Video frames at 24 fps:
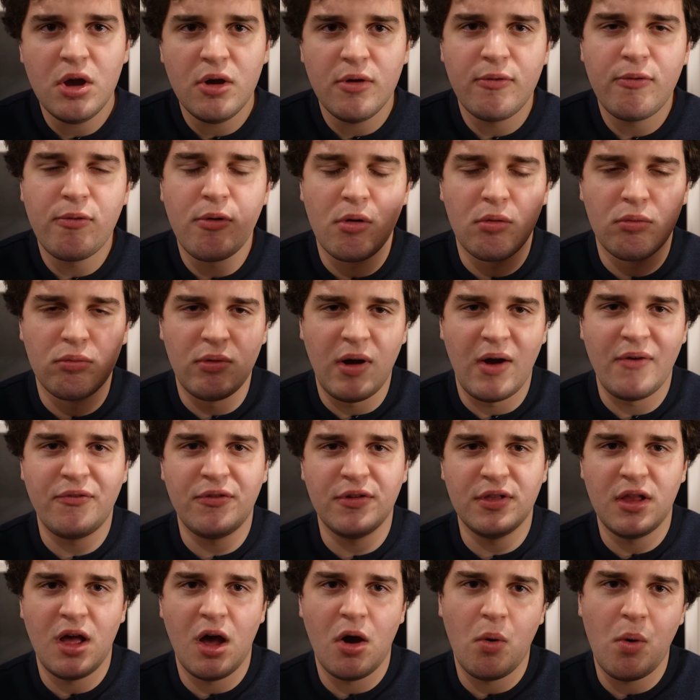for
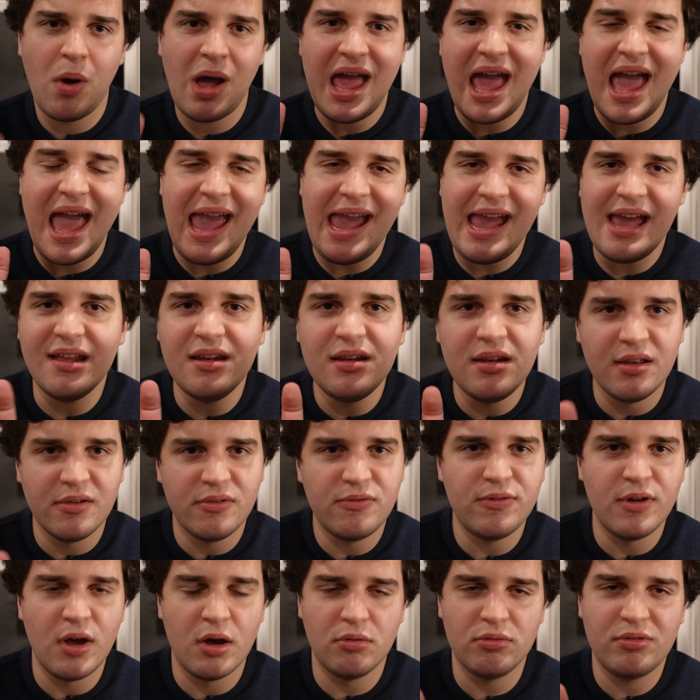Ruffalo and
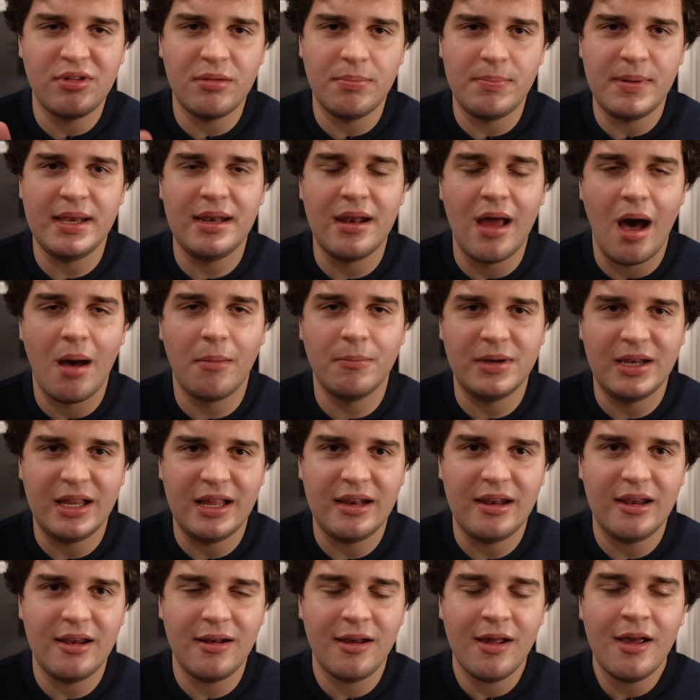Dafoe to be
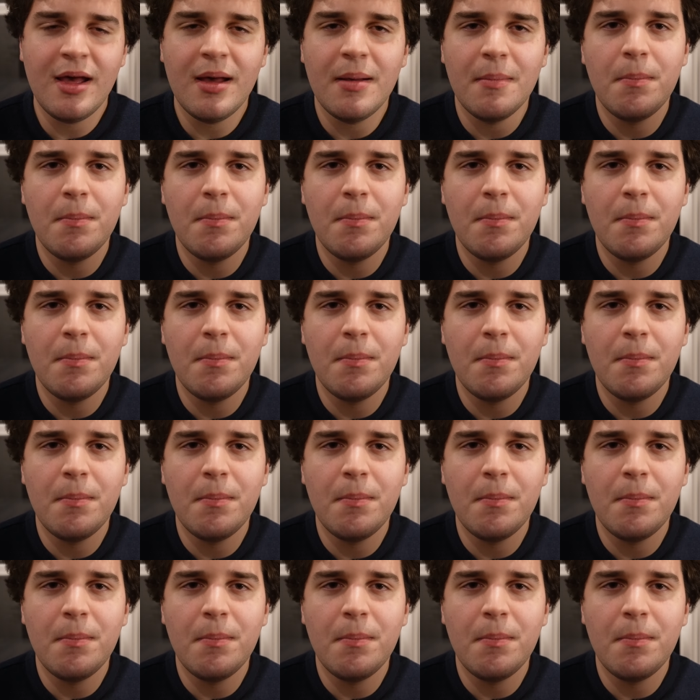nominated.